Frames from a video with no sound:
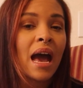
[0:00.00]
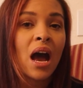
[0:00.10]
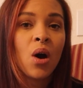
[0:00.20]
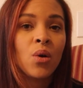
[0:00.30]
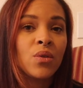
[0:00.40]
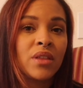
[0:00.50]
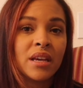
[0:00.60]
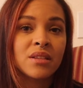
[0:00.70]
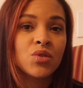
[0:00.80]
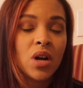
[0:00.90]
how
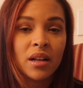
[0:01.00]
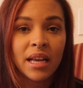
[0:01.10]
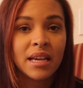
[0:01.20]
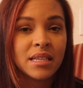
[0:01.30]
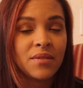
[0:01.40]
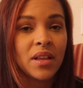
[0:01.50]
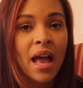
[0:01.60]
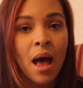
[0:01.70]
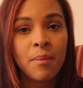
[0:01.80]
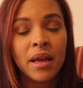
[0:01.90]
this drowning has even
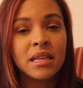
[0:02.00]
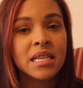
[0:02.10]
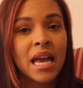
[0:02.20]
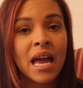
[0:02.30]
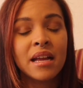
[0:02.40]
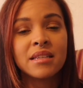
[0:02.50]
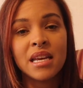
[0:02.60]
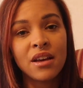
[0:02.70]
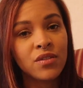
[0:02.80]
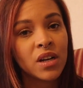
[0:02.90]
happened, and
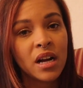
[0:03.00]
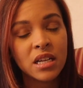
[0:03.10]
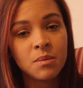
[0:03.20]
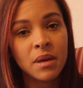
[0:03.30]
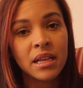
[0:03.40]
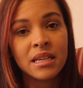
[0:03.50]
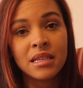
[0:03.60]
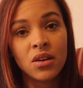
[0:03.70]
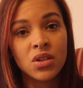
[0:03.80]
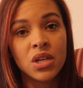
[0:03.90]
if her husband is
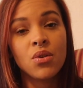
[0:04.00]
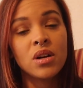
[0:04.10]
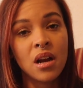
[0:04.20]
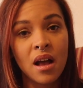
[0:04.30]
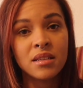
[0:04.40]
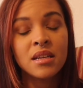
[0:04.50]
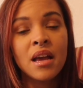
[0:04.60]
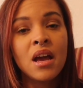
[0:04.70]
guilty or not.